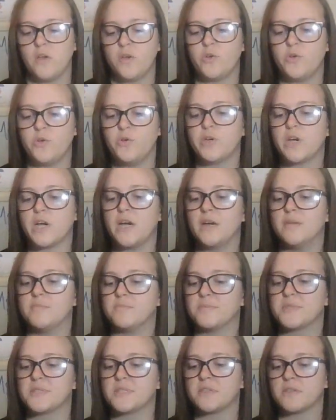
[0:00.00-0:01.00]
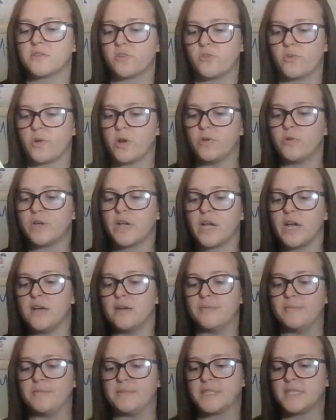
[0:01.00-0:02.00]
Who comes? Crow
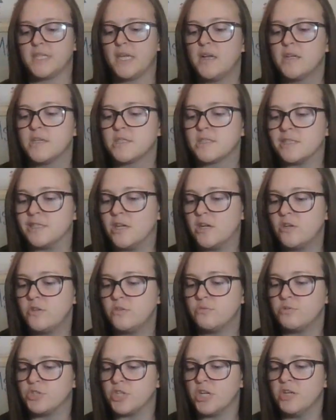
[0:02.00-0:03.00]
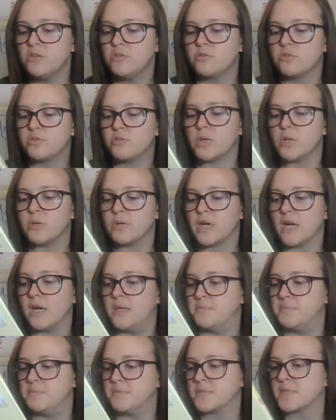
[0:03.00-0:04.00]
comes. Slow Joe Crow
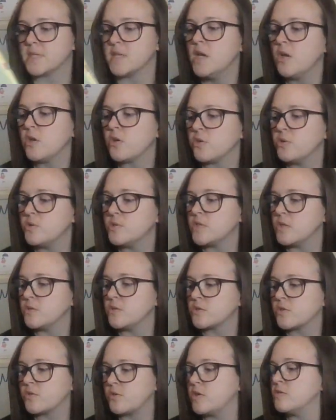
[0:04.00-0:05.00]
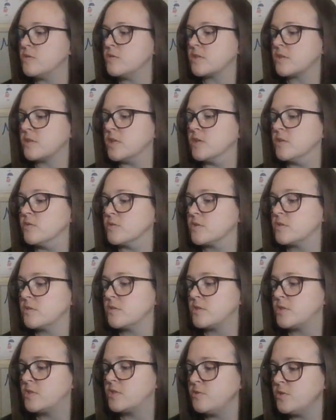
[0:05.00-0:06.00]
comes. Who sews Crow's clothes?
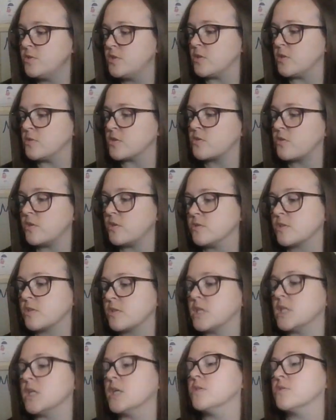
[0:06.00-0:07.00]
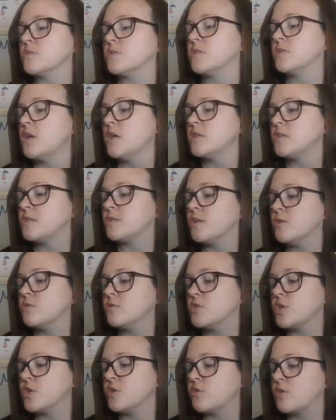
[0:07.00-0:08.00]
Sue sews Crow's clothes. Slow
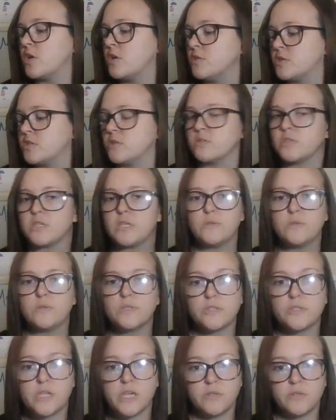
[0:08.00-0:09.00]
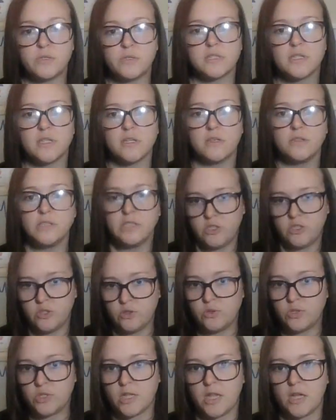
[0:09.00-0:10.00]
Joe Crow sews whose clothes? Sue's